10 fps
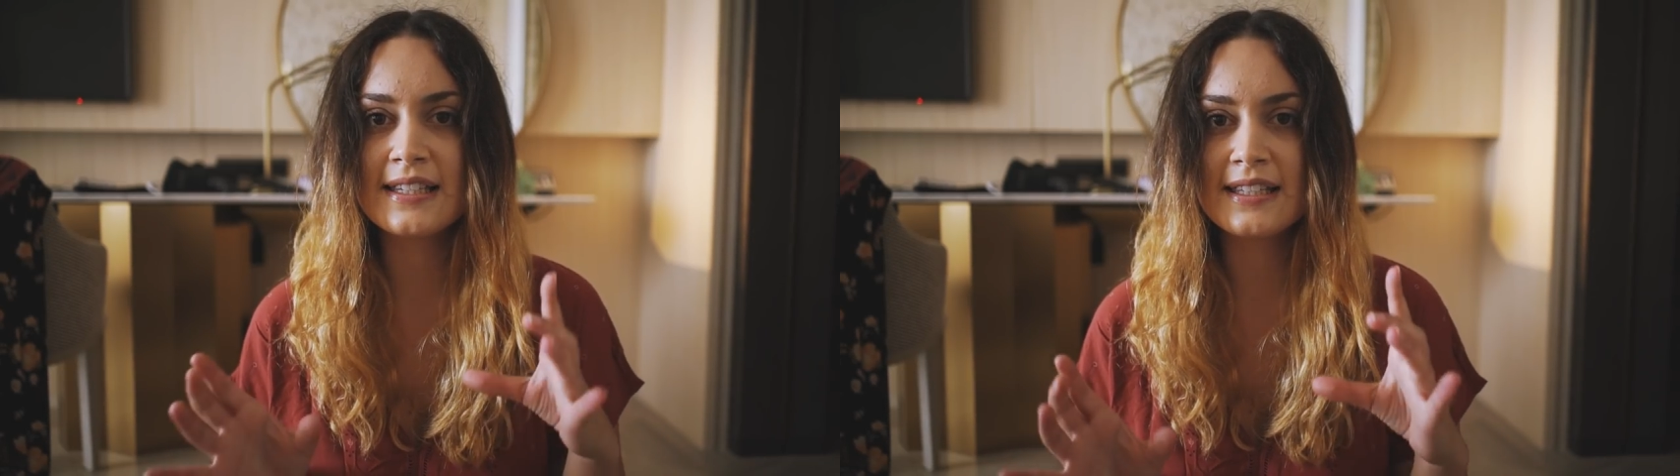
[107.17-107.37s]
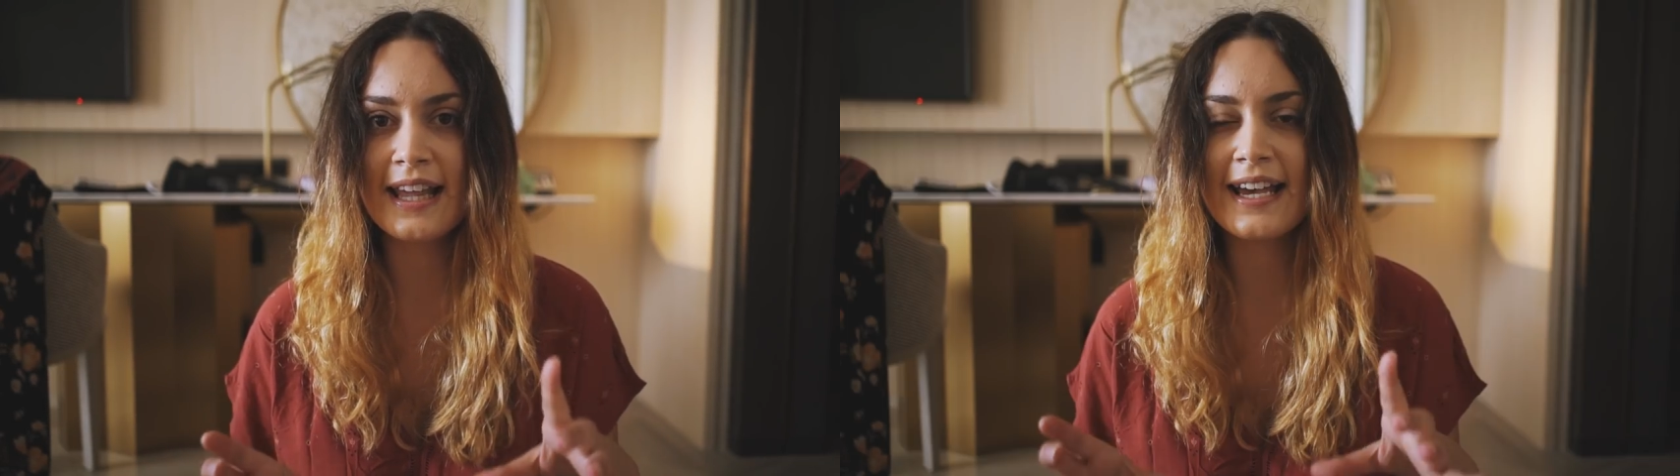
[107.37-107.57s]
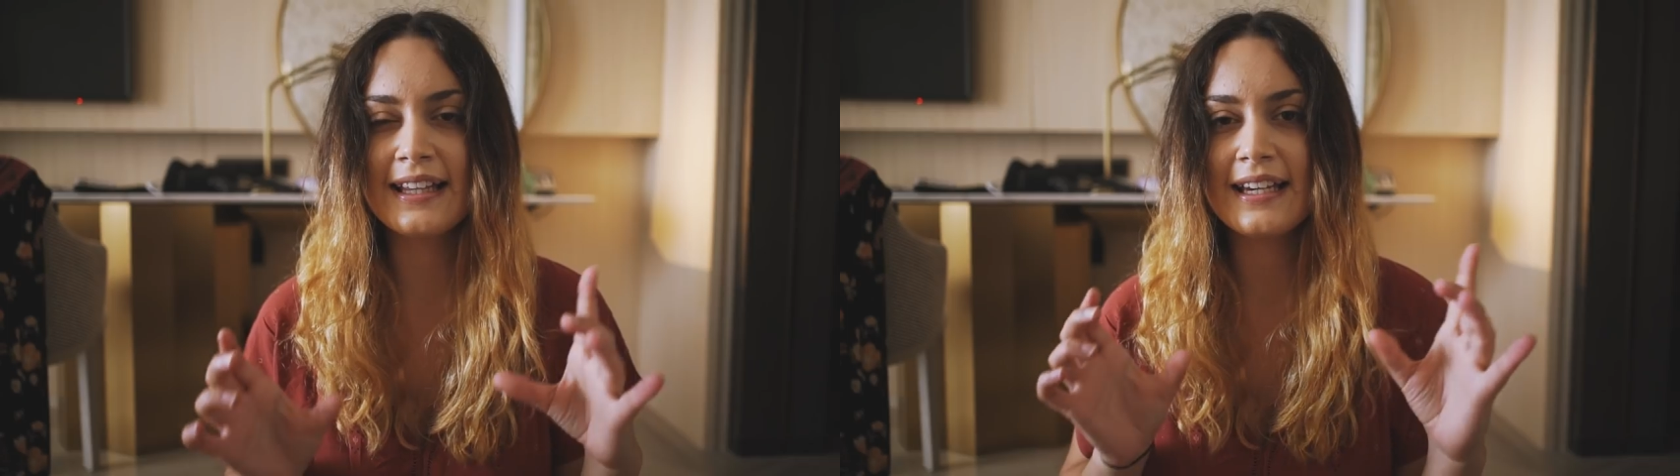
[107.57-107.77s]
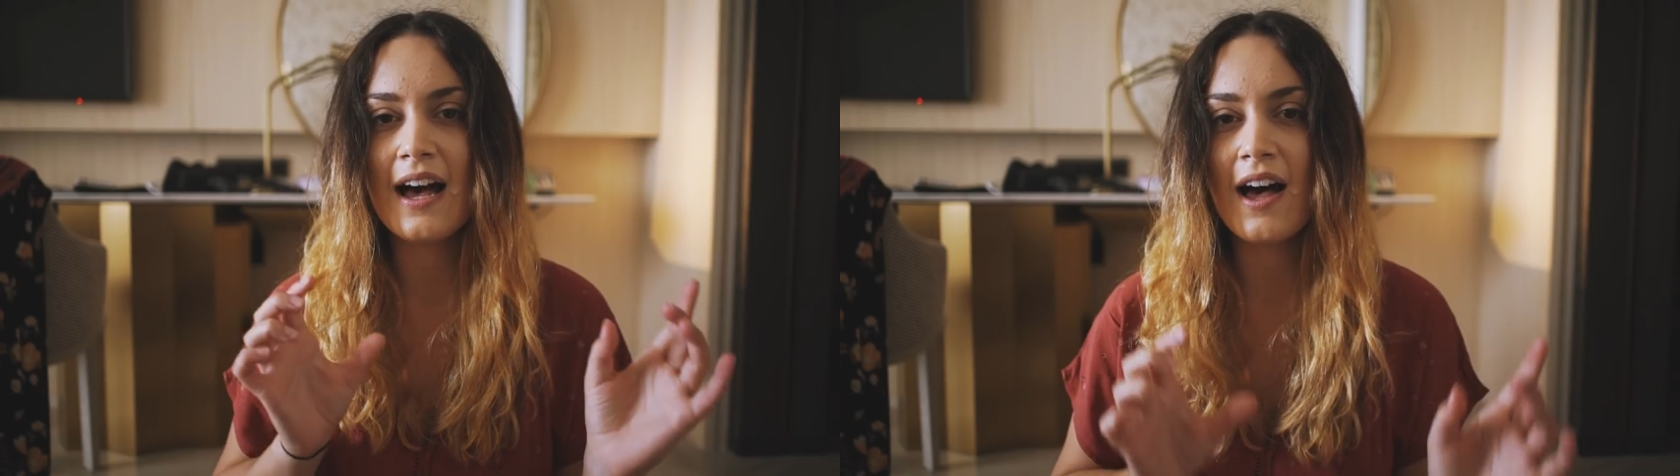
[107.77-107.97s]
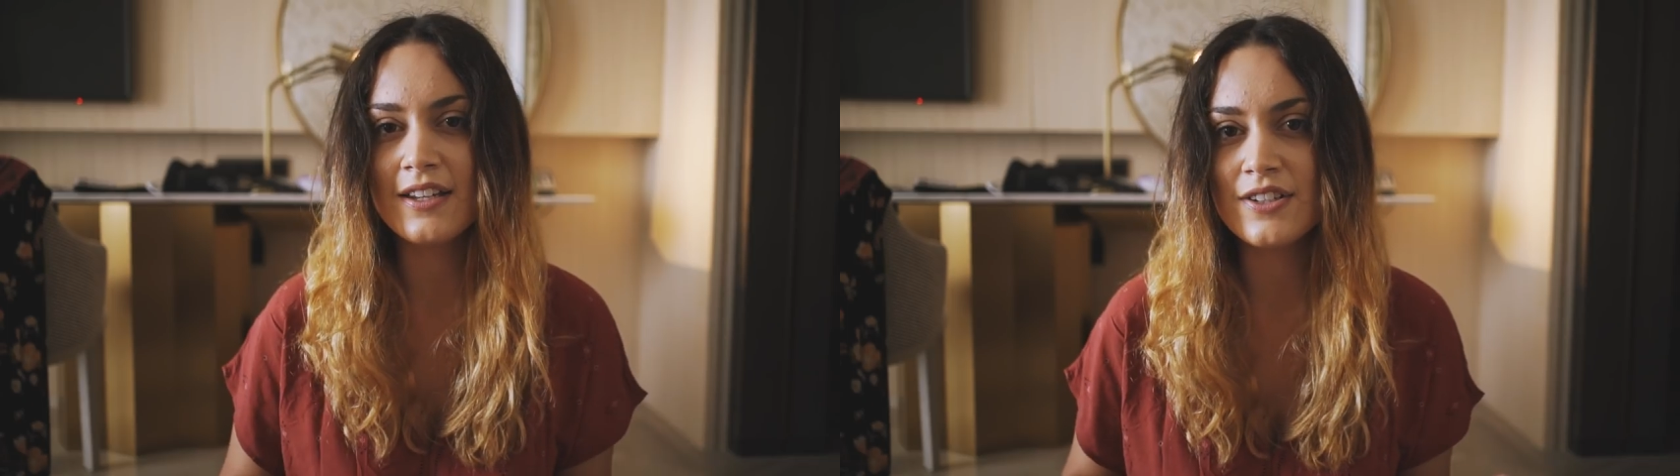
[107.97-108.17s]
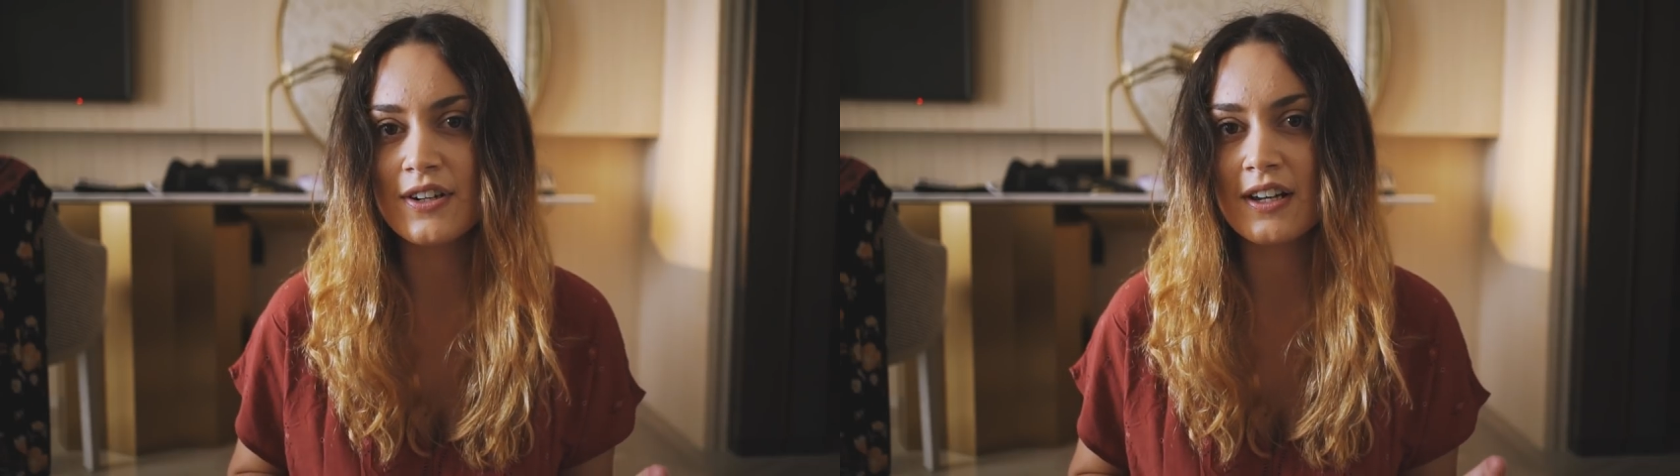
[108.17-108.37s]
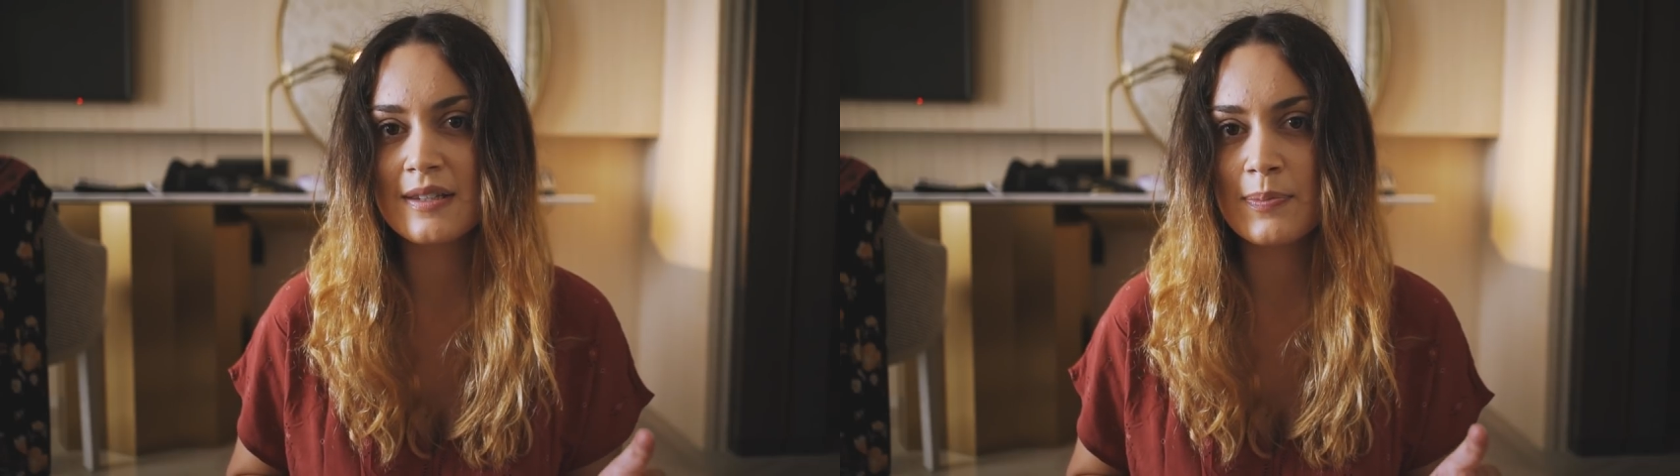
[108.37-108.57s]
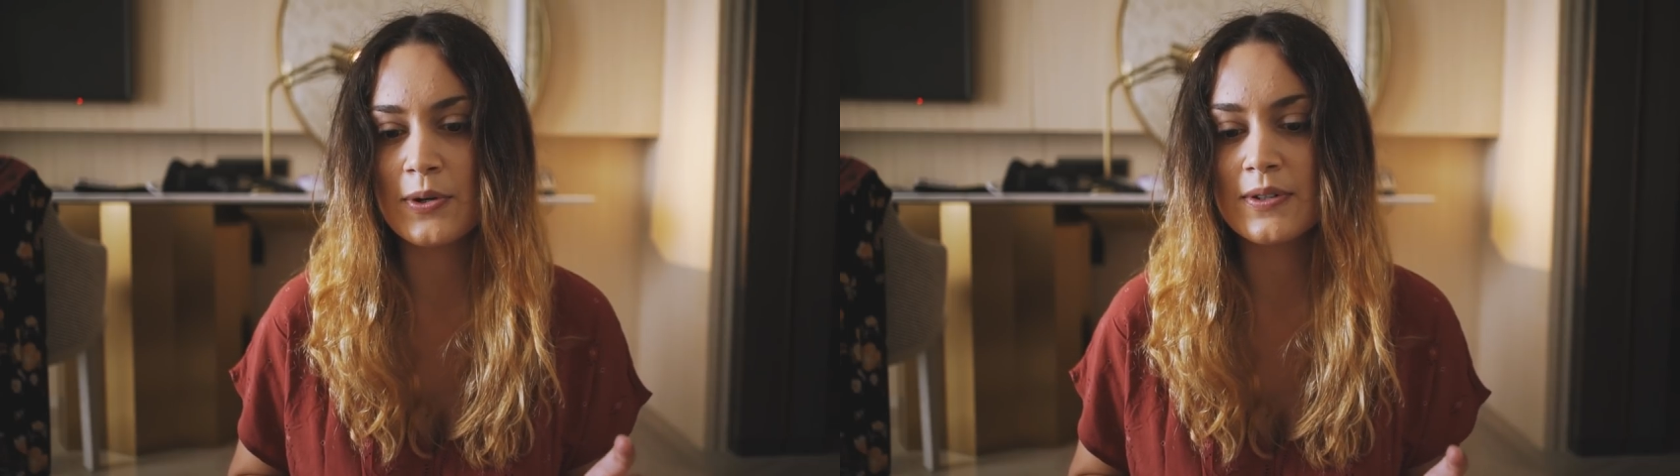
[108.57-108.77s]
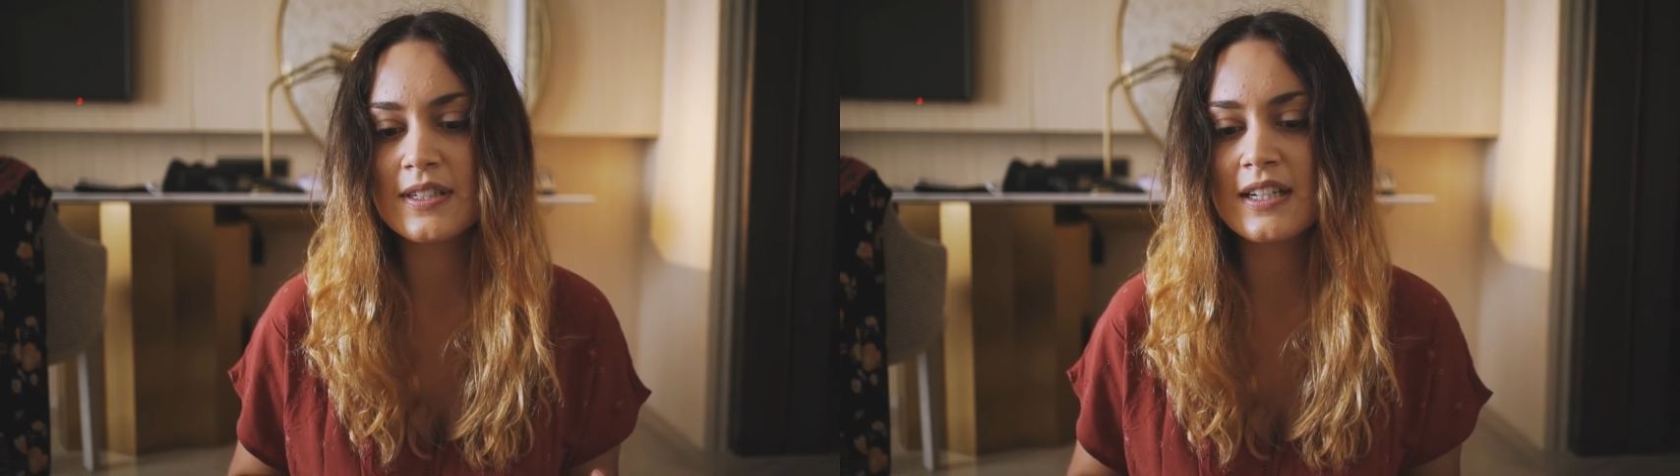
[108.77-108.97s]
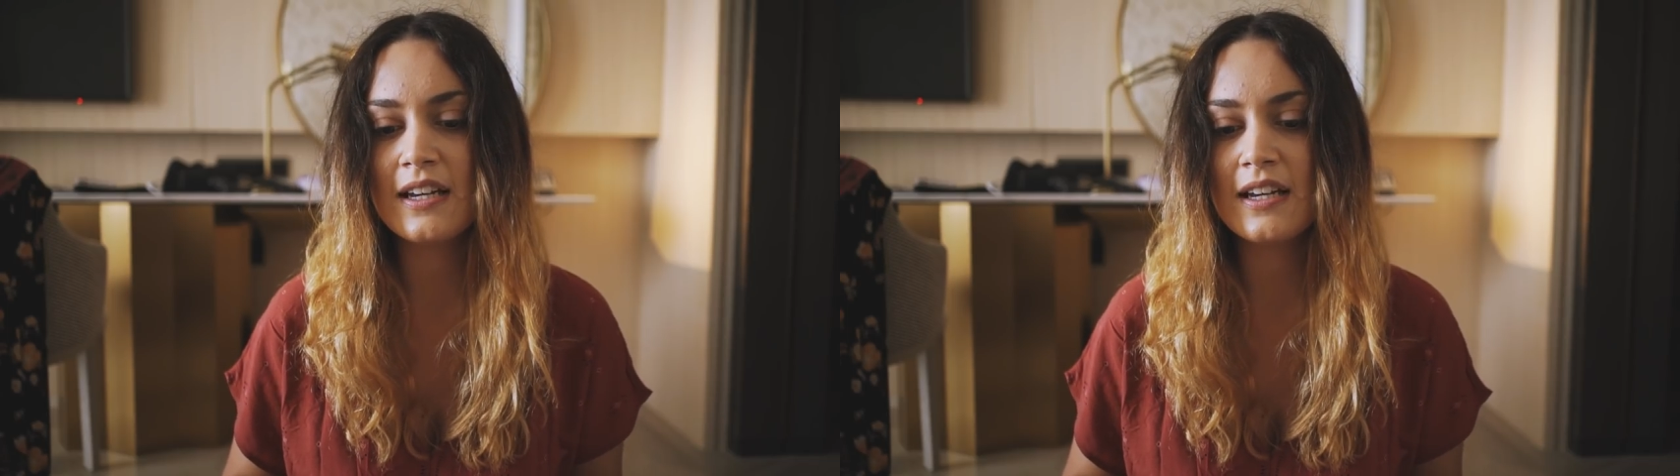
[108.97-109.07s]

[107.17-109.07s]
is slightly underexposed.